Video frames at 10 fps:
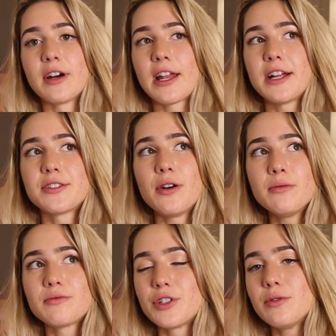And I
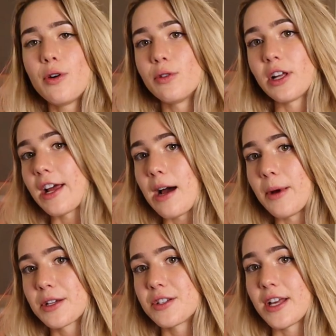don't do a whole lot of ab
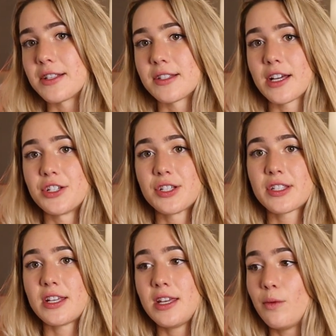exercises. I
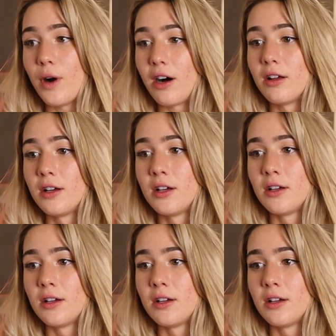just eat well,